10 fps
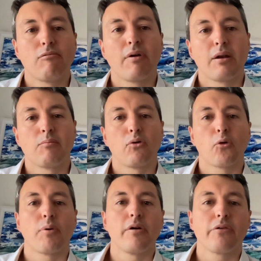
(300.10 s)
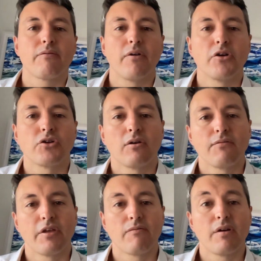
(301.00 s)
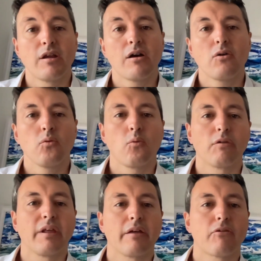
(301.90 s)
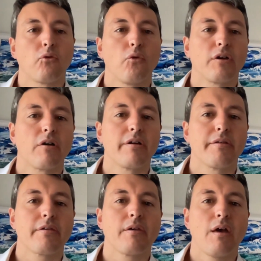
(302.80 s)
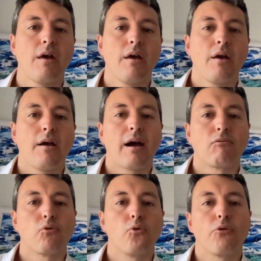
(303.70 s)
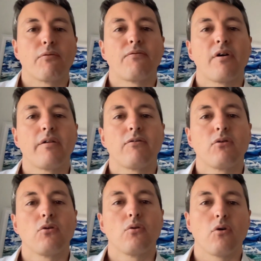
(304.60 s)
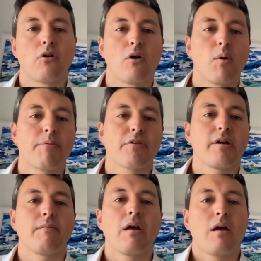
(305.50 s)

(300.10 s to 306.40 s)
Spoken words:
written blog post version of this video with links to all the guidance and rules referred to on our website.